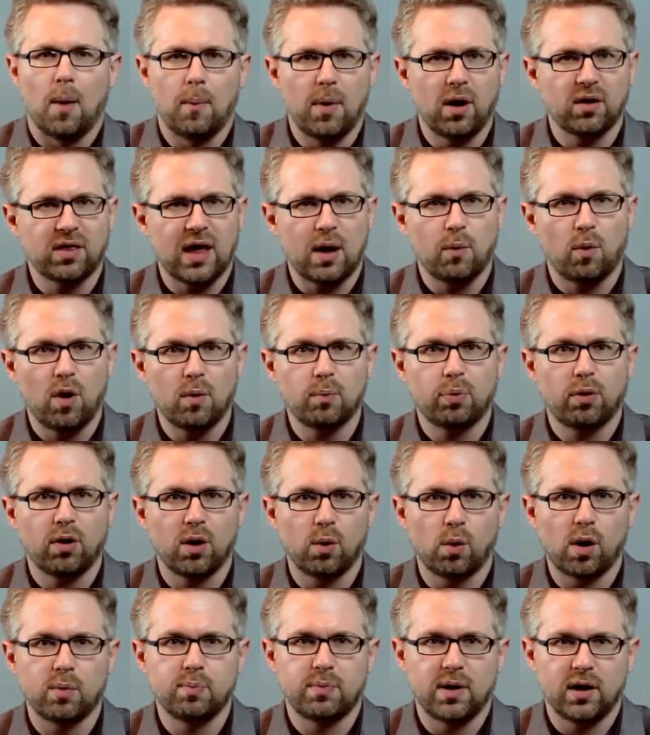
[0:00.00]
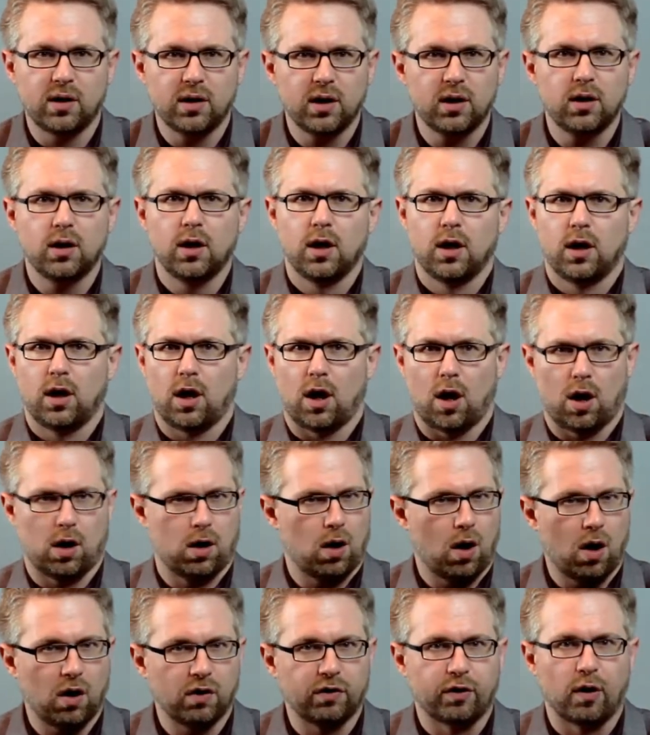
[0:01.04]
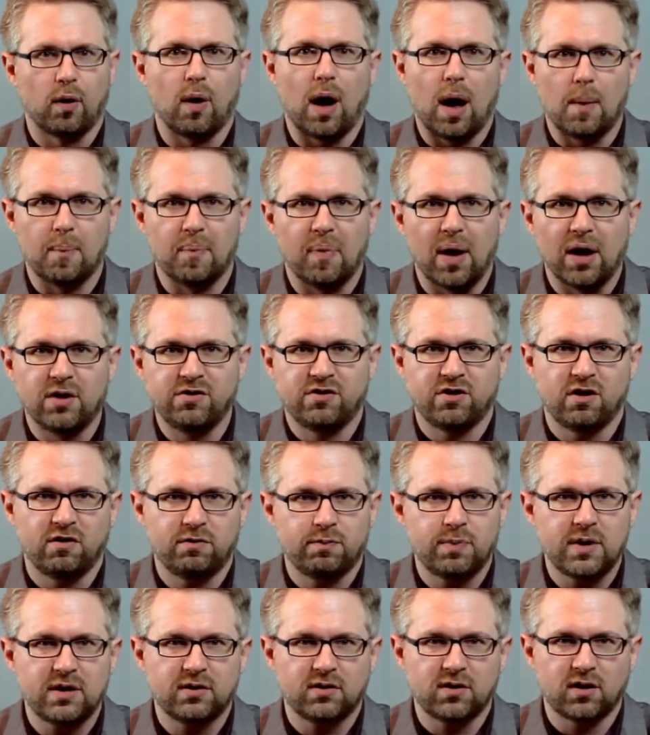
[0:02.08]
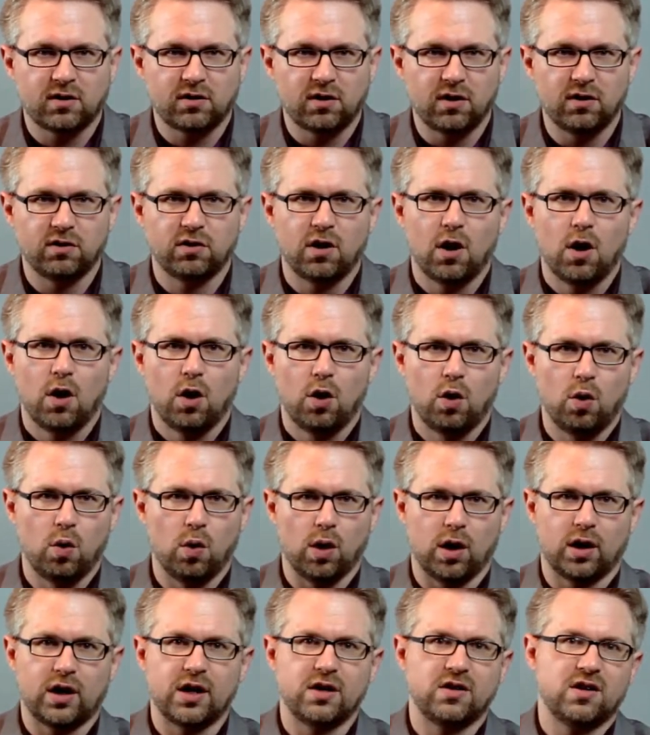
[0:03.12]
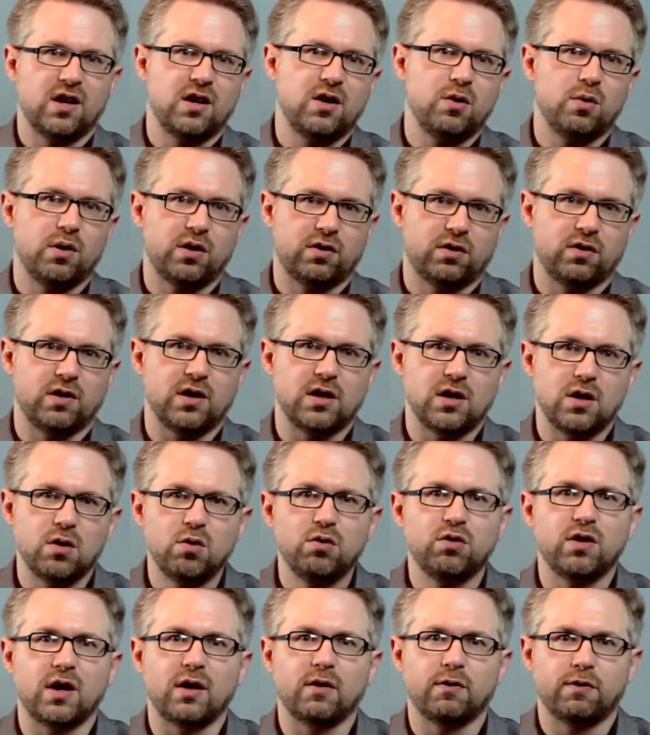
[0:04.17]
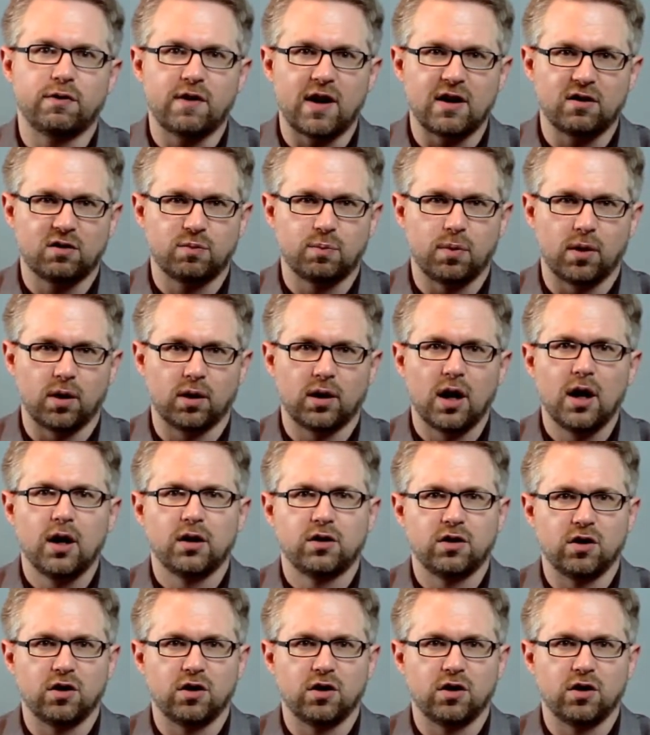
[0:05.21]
Among that 1.1 billion are also a bunch of businesses who are continuously using Facebook